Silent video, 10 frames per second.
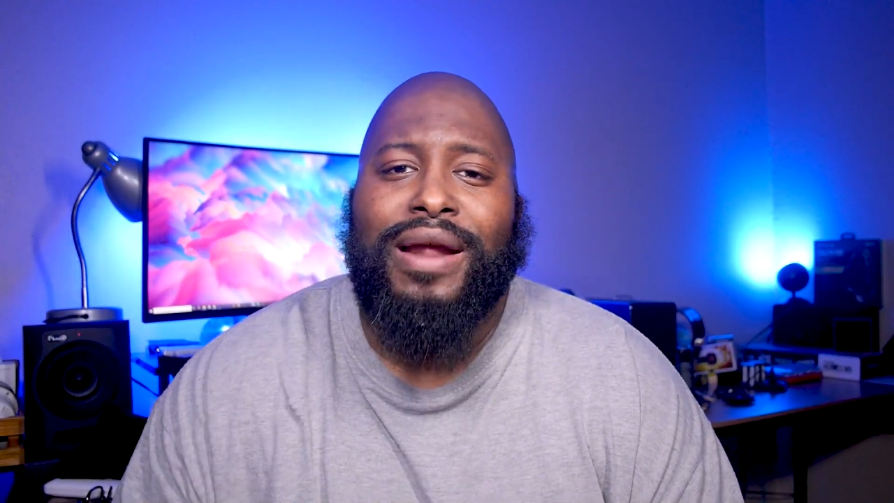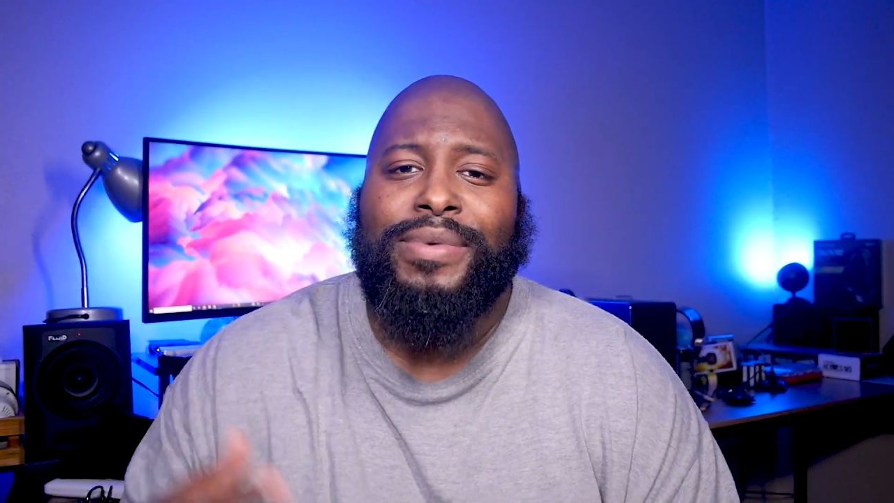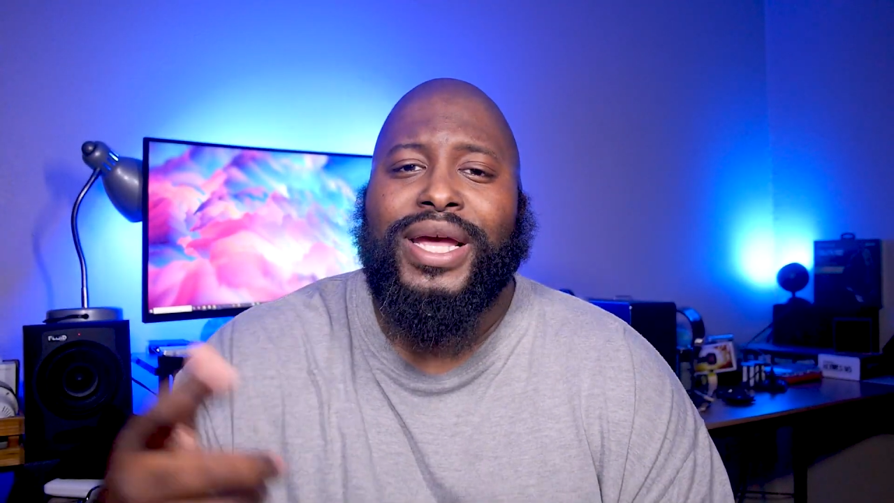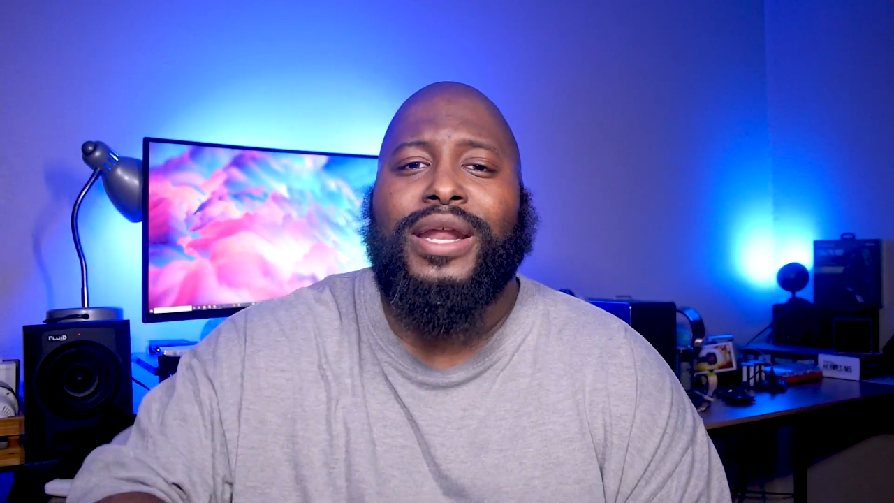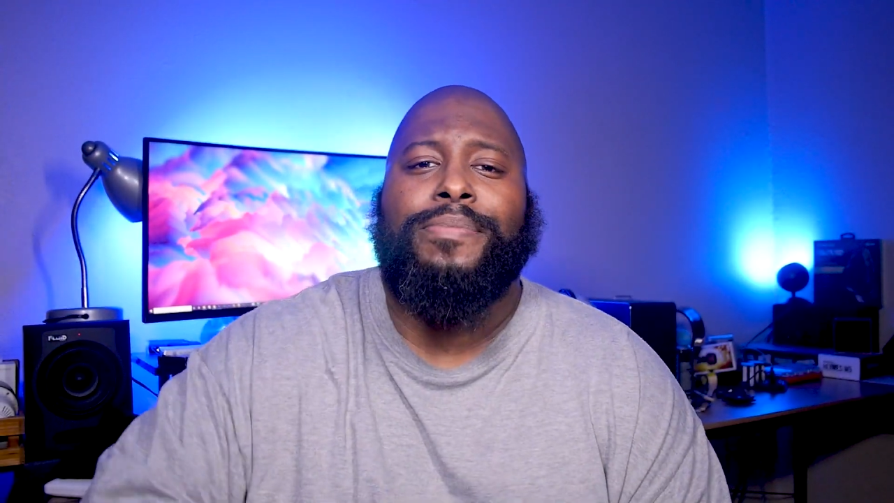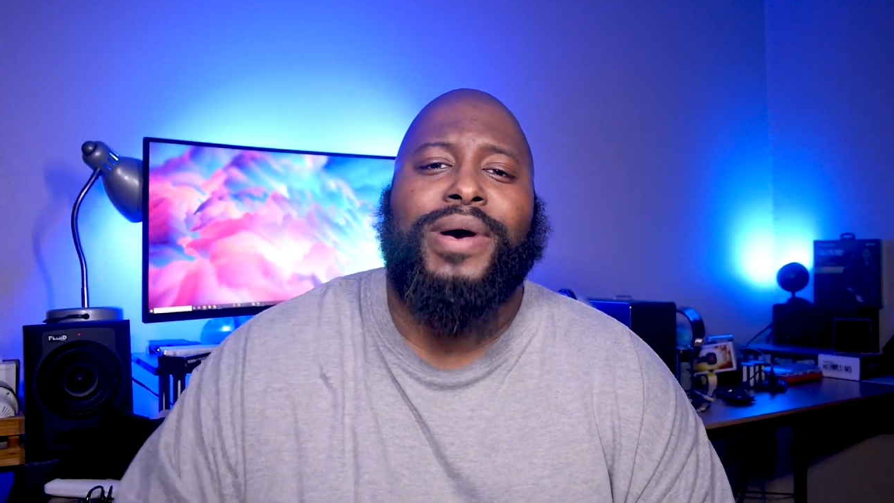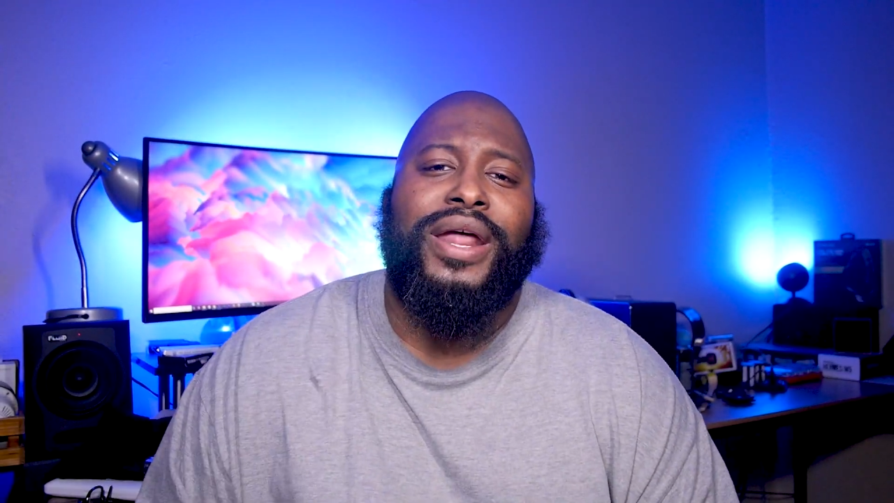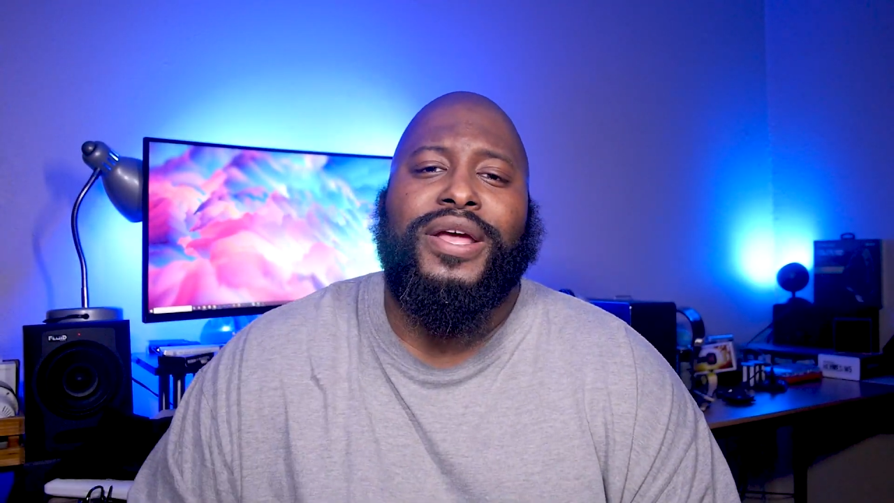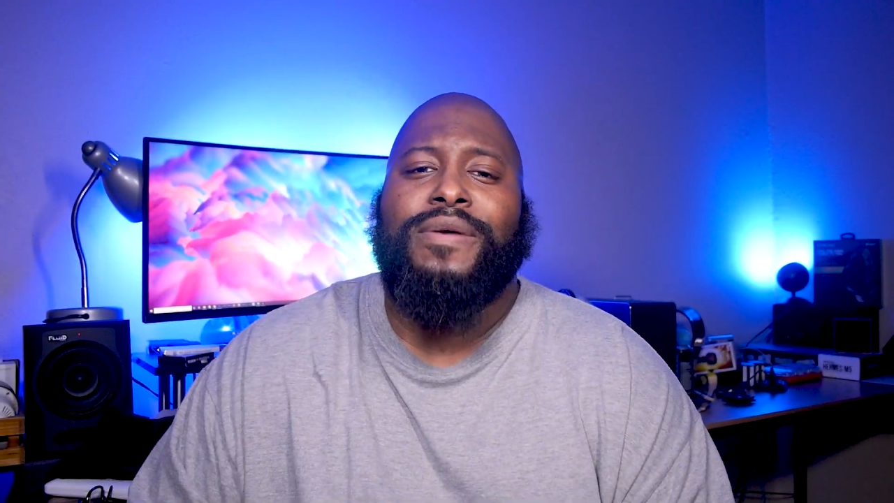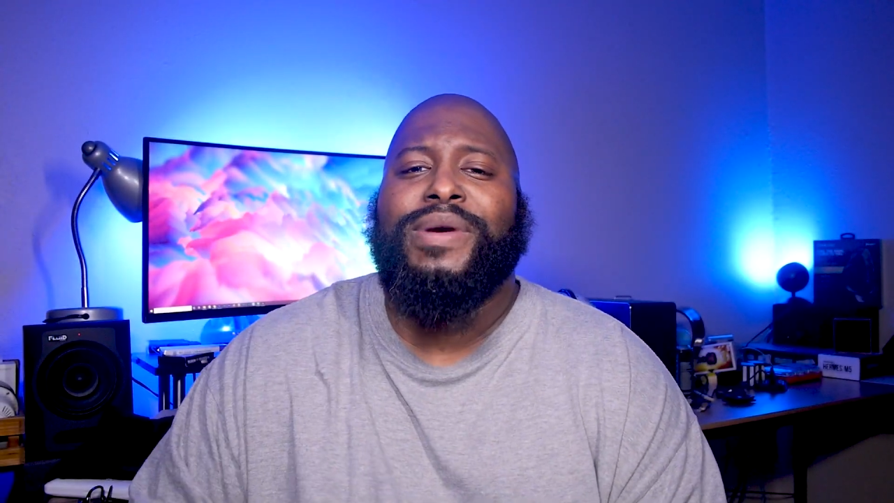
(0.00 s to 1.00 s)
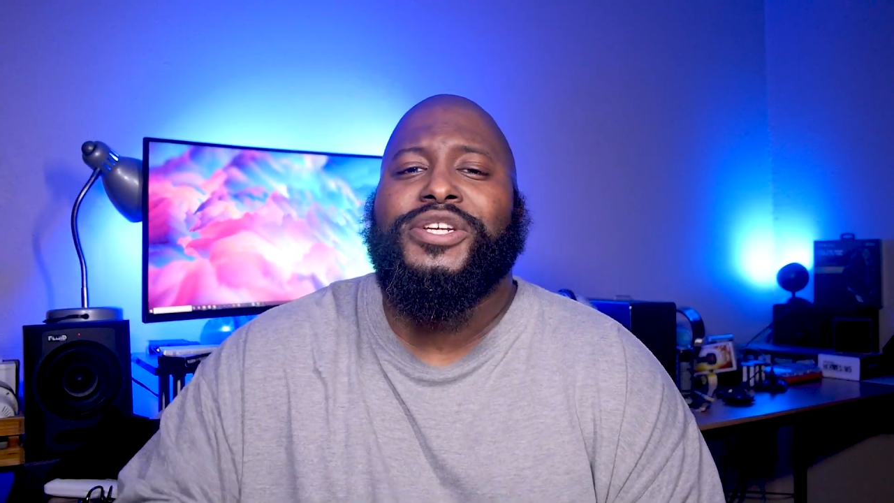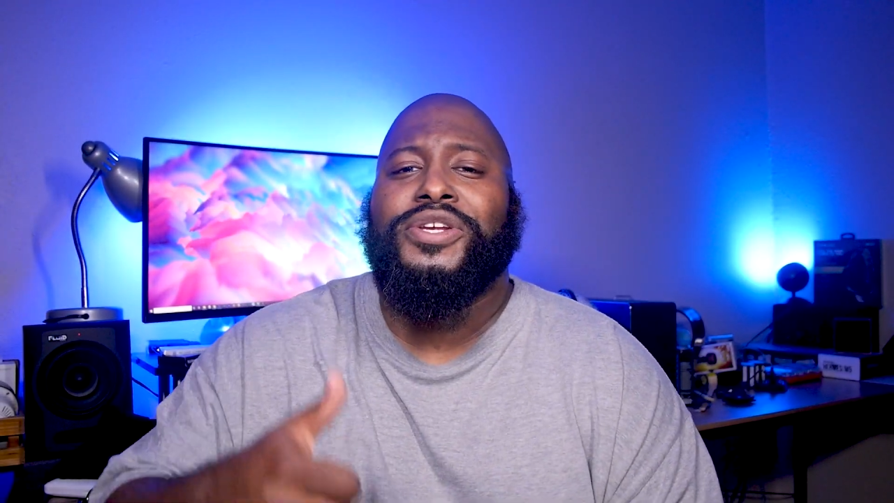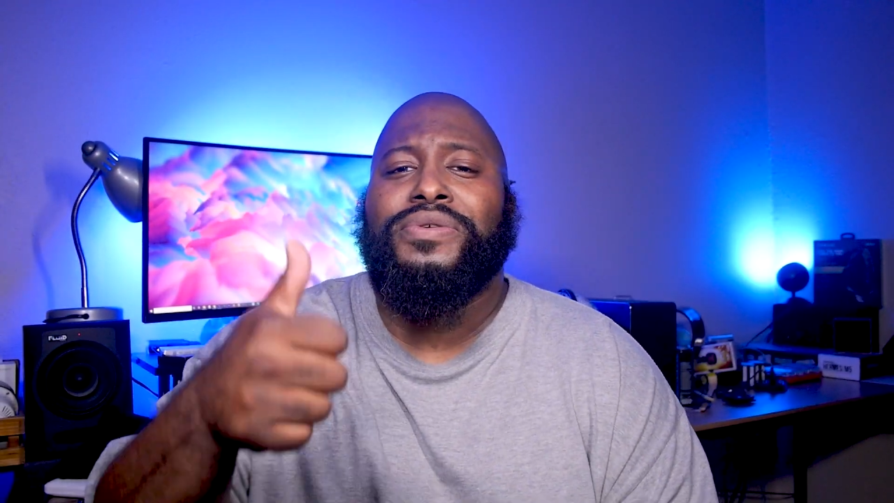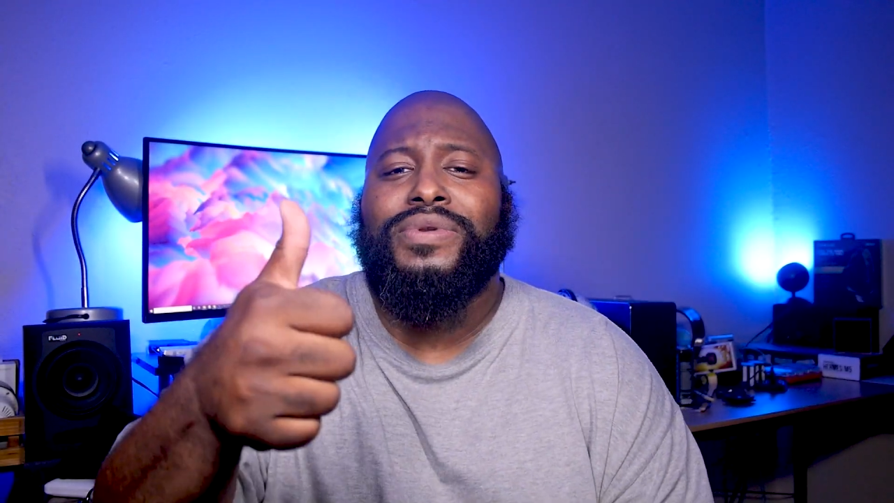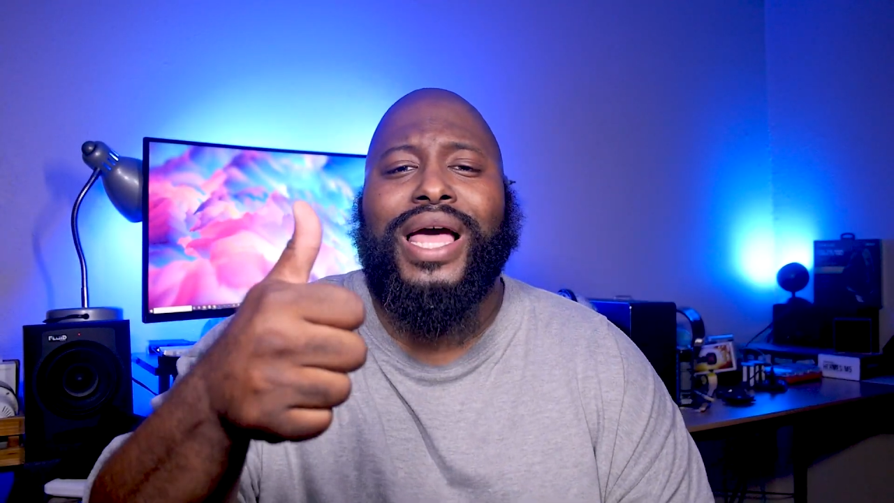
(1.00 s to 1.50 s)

I'm gonna get up out of here. Make sure you